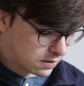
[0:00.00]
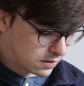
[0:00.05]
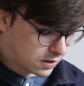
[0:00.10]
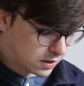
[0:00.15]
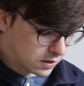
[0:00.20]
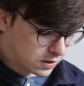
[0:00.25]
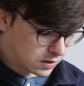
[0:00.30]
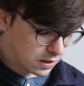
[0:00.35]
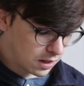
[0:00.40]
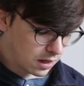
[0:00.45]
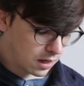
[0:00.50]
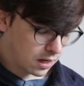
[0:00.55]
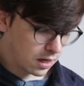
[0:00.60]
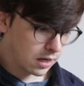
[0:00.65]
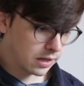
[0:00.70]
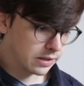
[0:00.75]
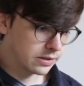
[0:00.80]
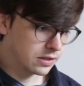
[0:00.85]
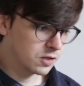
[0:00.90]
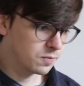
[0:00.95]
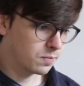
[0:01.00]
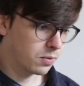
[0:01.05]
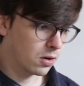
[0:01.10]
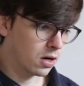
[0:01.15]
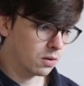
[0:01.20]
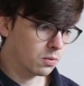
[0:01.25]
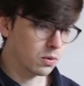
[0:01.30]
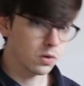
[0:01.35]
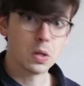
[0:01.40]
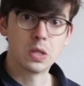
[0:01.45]
This
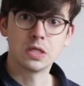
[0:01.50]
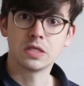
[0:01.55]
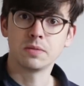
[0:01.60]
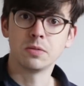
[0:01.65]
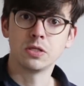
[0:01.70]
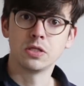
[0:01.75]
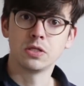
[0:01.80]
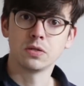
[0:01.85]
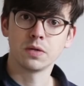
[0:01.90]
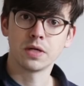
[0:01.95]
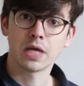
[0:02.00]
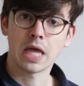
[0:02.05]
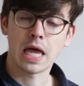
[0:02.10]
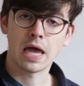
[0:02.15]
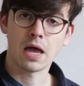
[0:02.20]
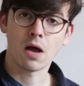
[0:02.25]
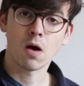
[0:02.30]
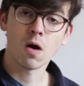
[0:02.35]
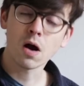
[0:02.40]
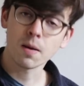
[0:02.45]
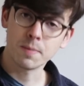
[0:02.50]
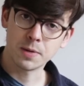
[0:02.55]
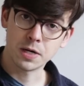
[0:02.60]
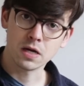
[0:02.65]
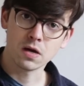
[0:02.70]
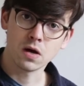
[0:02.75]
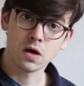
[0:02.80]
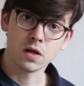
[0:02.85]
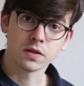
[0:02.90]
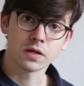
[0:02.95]
part we're going to be doing a
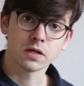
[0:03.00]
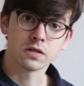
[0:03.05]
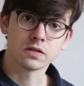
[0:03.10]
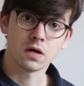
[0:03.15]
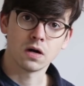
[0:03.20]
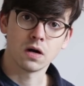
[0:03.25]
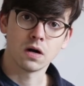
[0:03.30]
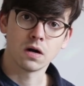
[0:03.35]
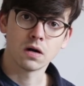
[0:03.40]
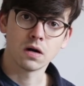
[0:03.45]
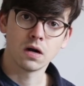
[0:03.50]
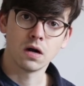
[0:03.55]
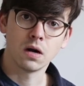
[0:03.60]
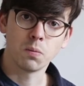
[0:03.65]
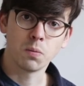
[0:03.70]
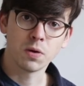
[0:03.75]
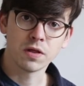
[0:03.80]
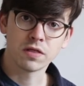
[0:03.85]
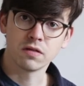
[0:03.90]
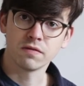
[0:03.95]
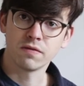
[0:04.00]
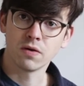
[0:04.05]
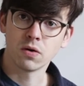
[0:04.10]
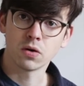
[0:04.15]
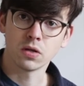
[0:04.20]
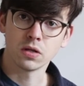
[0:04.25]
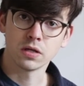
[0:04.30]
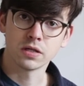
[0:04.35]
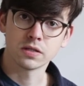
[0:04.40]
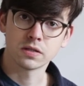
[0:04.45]
harmony on the guitar with the
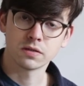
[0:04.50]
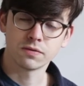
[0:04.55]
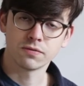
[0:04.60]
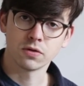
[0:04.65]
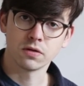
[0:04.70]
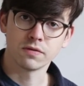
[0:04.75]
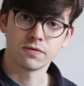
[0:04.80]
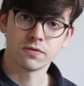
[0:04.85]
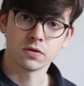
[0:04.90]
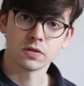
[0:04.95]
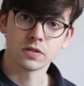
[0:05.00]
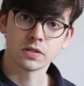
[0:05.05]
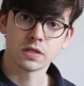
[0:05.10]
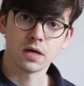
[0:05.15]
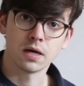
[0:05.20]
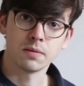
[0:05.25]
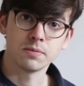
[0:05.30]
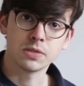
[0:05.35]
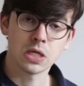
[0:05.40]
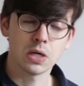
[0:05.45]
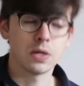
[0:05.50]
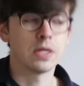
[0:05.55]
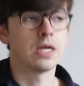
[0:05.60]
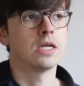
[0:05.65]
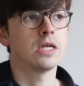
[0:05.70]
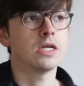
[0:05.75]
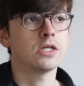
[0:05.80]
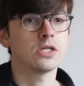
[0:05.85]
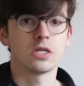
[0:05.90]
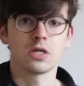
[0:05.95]
vocalist for the first time. So in
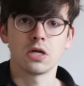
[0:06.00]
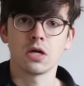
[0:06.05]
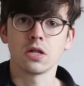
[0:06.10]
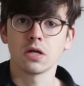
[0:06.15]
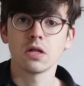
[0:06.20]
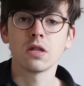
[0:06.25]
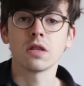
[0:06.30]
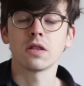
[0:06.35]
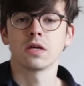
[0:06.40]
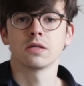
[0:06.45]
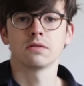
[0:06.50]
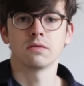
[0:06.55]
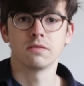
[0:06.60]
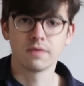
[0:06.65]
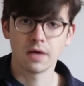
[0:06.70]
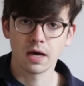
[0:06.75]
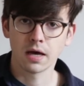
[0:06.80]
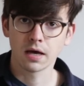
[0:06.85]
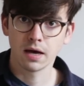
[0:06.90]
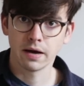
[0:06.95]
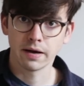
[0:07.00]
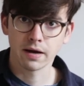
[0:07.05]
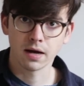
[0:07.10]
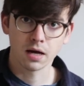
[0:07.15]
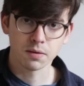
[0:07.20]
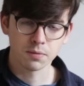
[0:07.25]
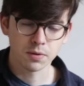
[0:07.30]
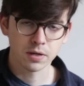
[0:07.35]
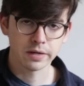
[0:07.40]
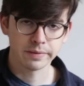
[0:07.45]
addition to all the other things we've got going
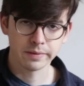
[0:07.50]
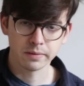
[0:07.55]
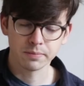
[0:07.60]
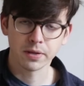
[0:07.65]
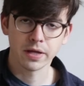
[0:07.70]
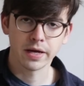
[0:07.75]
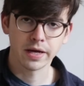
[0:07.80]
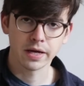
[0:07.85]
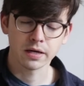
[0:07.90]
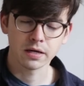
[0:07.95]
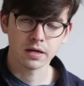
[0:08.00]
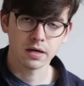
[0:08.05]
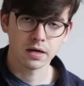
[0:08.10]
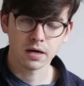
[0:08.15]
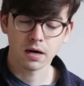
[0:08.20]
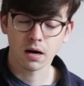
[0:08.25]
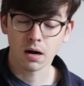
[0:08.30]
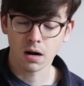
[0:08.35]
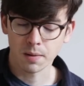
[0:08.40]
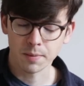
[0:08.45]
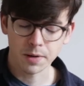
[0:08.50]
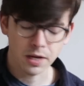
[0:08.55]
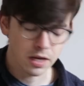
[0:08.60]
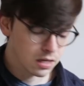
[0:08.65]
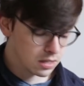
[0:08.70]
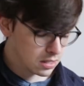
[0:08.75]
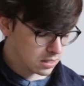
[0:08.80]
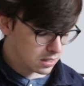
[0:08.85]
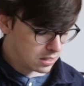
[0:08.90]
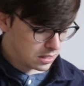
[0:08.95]
on, we're going to be playing a
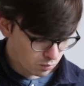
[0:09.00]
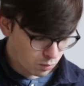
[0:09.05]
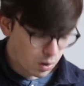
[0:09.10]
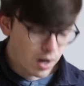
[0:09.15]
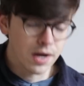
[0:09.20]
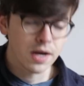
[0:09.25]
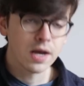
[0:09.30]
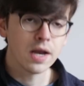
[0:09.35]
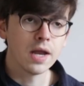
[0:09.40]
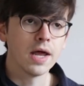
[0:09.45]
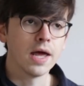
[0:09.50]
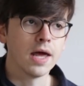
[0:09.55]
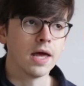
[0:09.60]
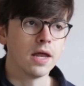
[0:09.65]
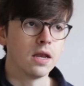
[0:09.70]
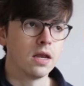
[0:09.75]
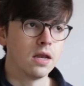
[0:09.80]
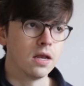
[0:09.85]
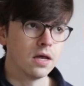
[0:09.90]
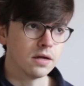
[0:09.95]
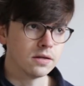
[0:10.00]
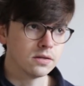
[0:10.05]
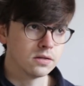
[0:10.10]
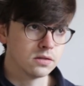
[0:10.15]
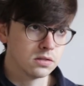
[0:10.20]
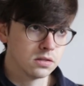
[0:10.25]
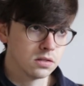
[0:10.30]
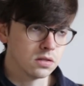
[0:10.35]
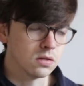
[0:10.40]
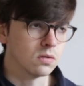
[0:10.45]
harmony. 1 and
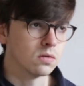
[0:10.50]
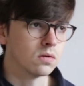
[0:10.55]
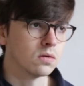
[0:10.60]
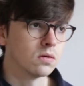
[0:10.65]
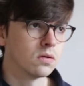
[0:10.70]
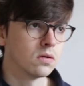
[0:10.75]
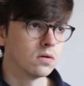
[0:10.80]
2.